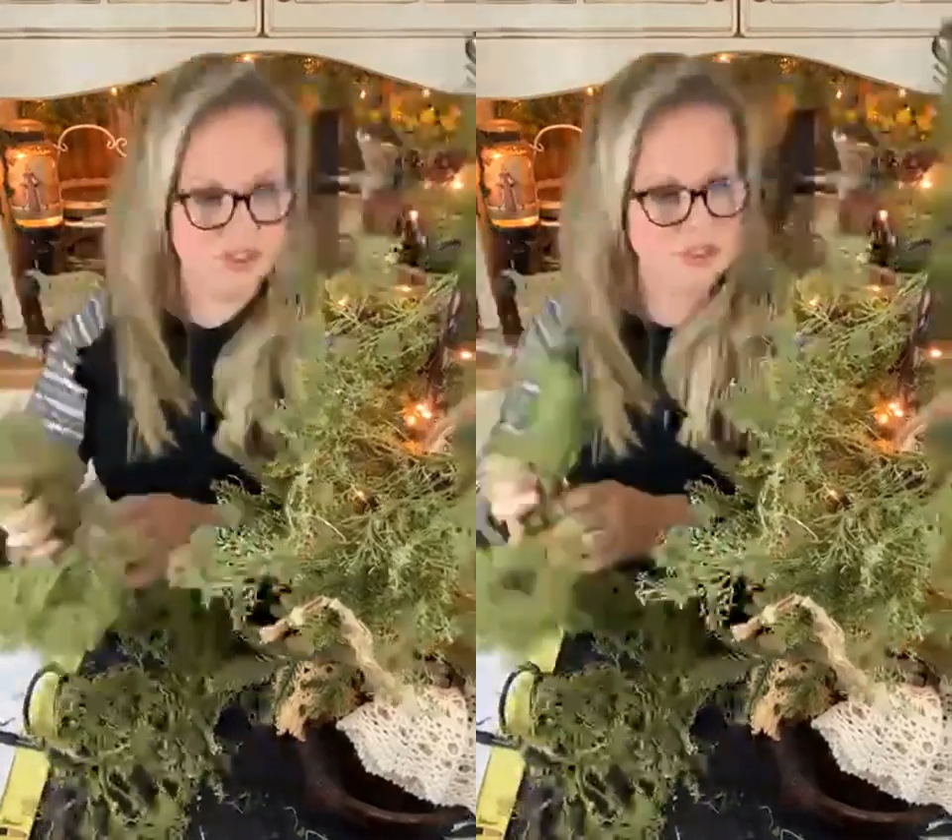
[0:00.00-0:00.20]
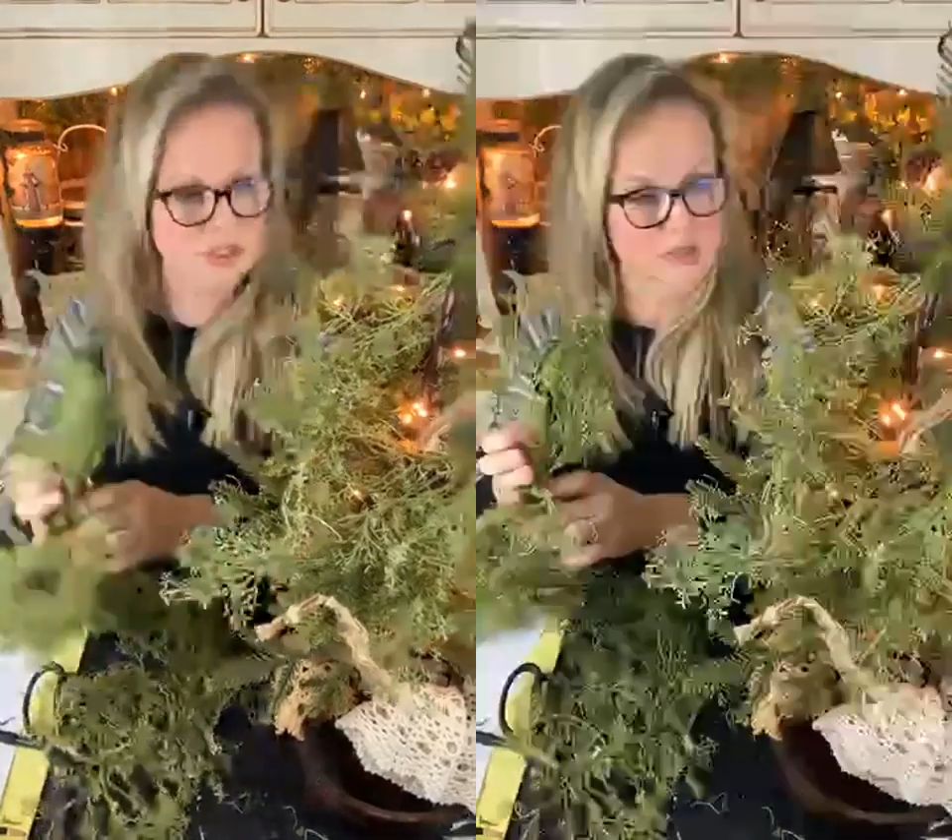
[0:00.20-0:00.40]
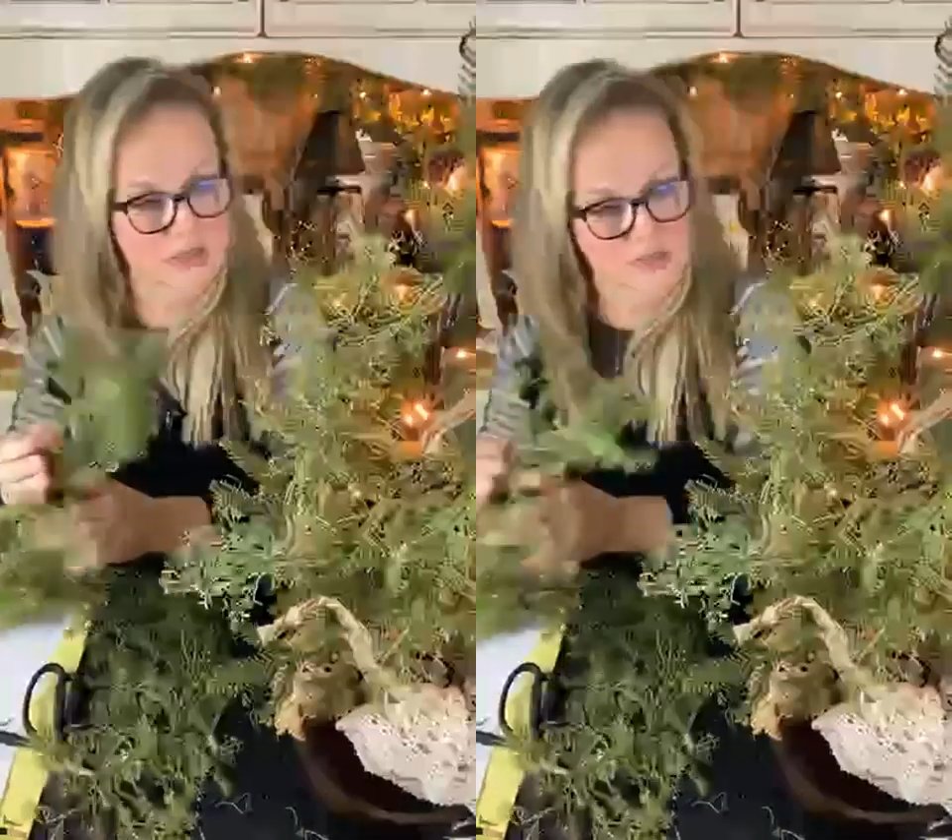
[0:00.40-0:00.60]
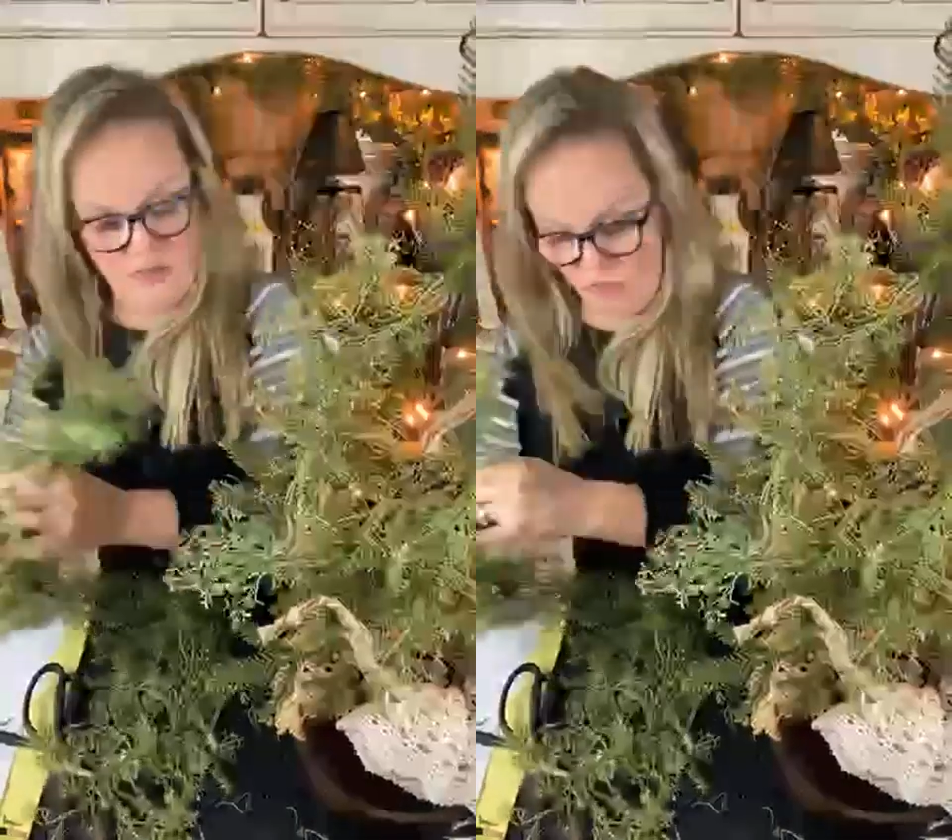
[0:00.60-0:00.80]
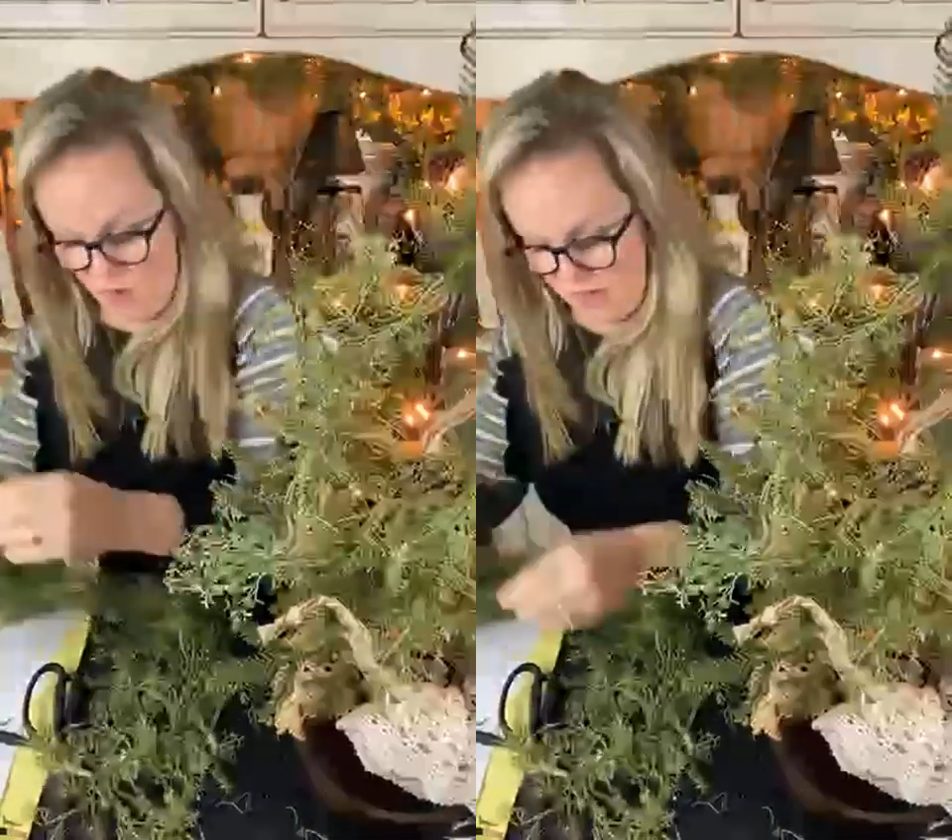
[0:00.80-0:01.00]
just a little bit
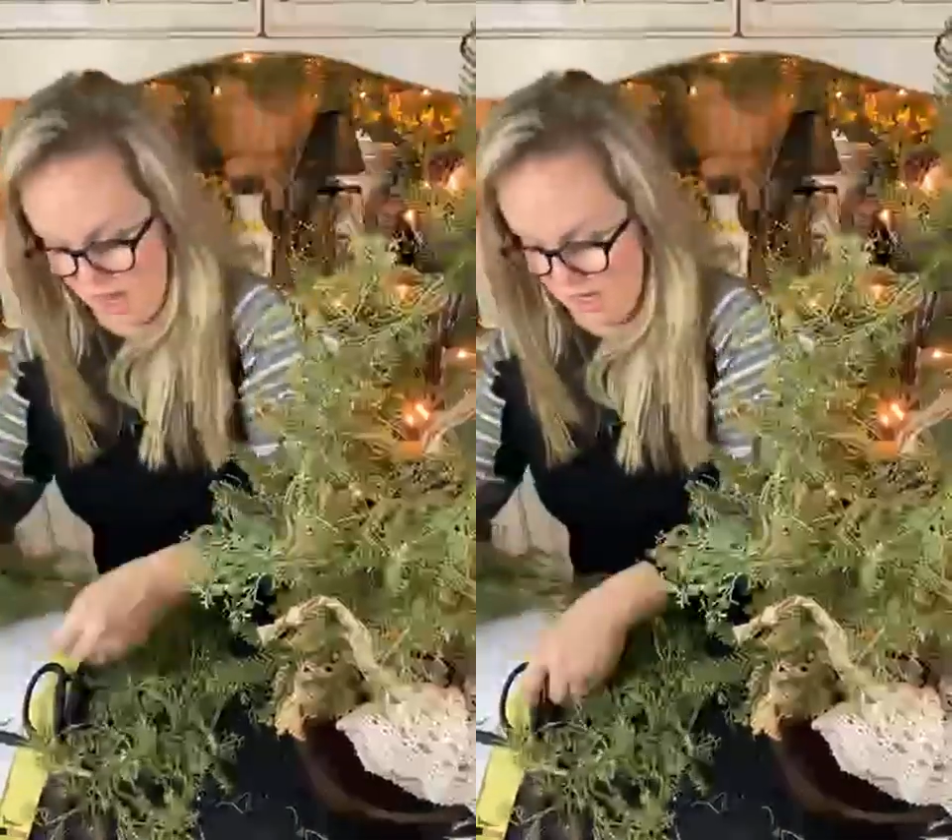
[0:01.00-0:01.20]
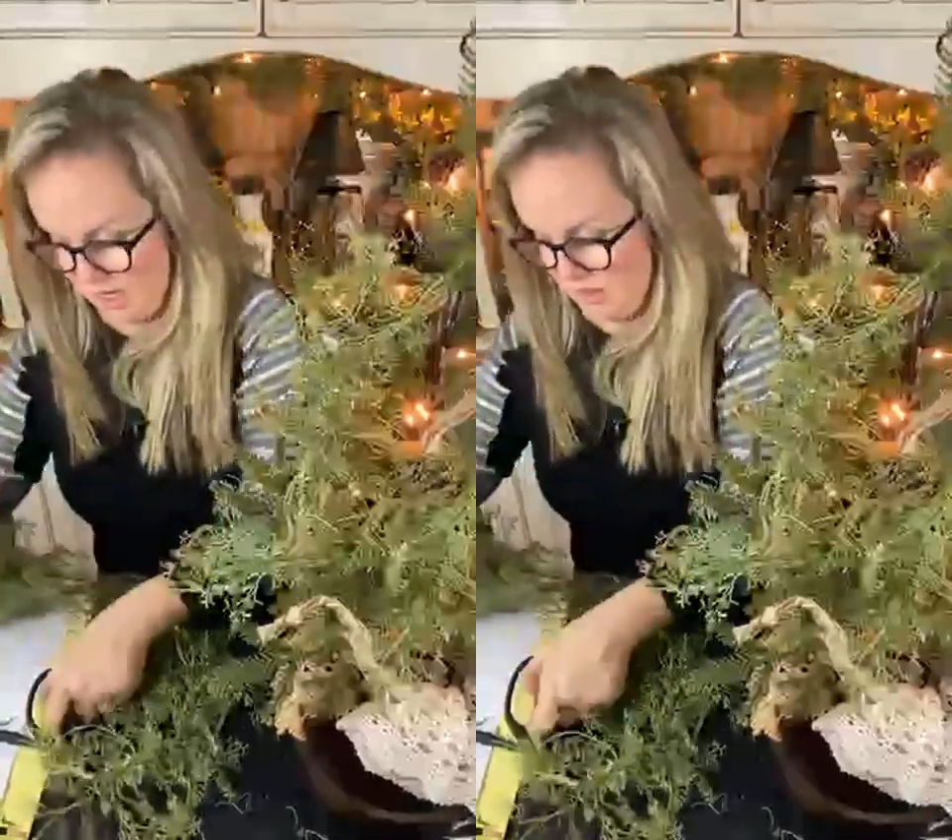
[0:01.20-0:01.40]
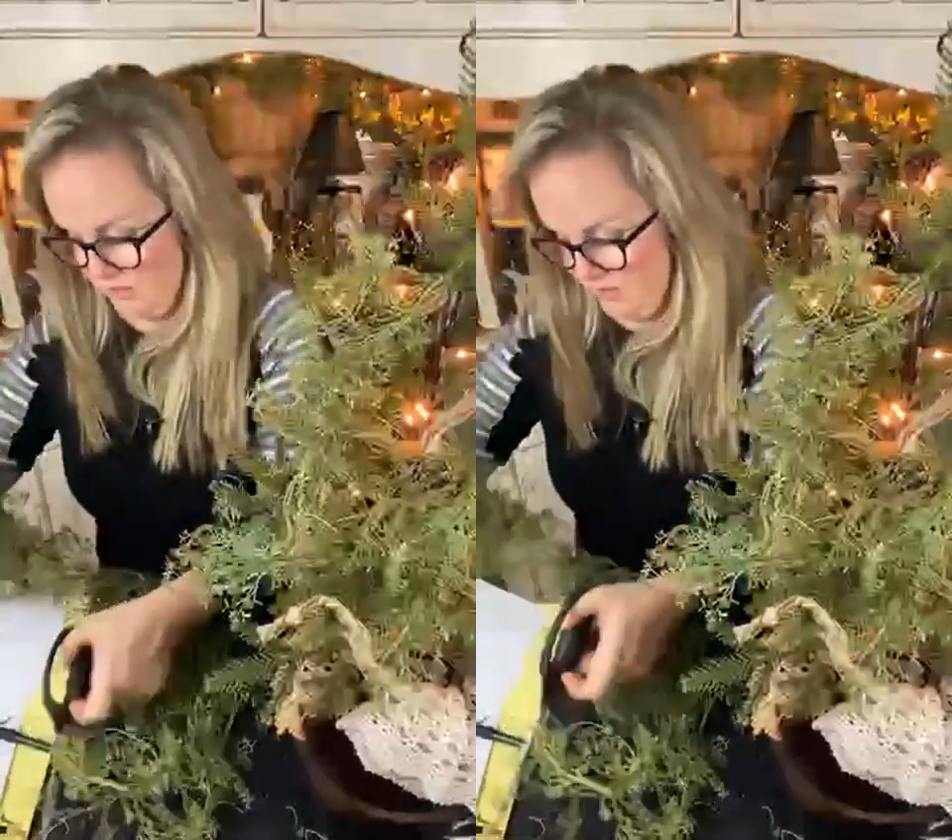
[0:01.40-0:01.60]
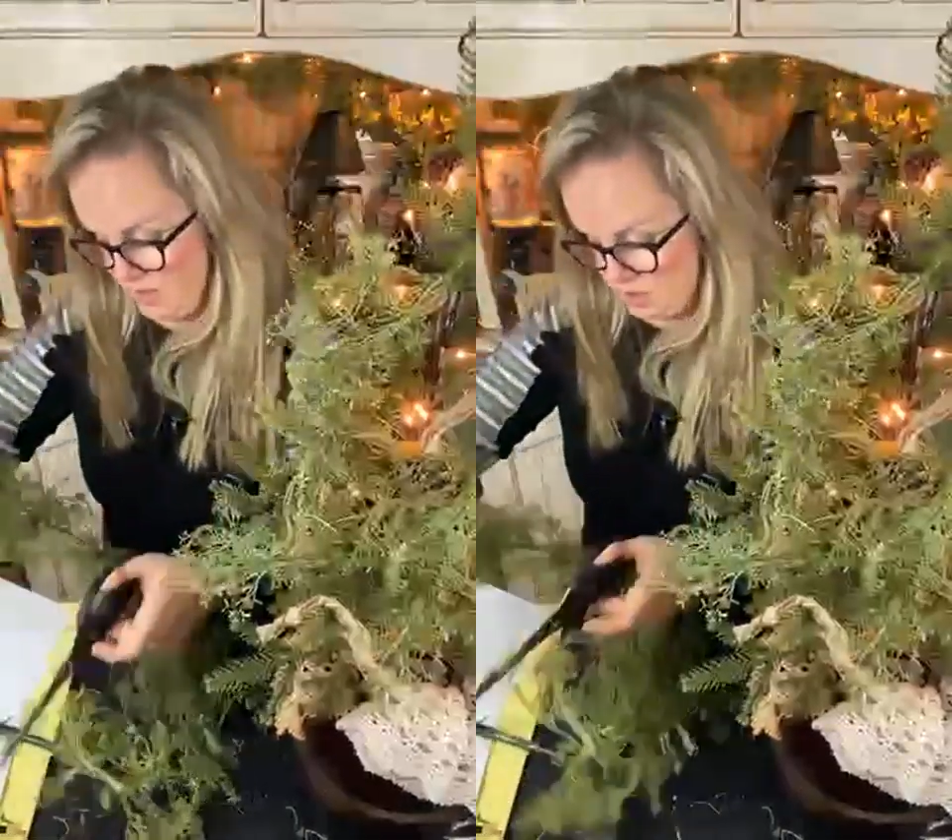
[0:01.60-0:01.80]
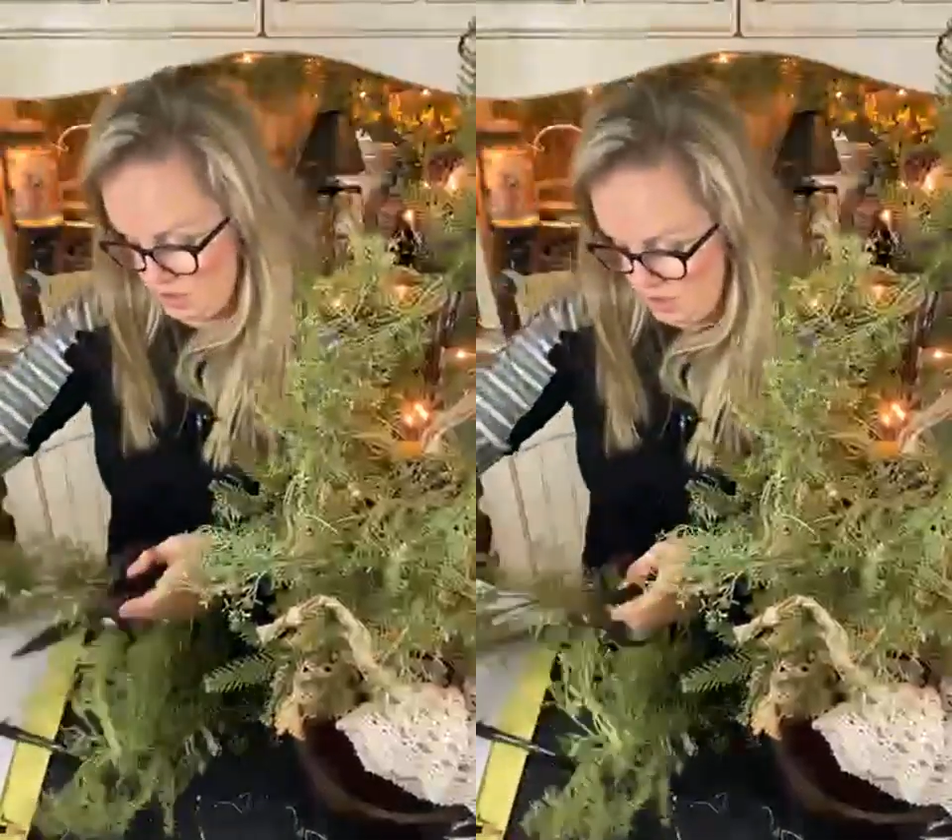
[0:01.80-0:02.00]
more. I kind of need to finish it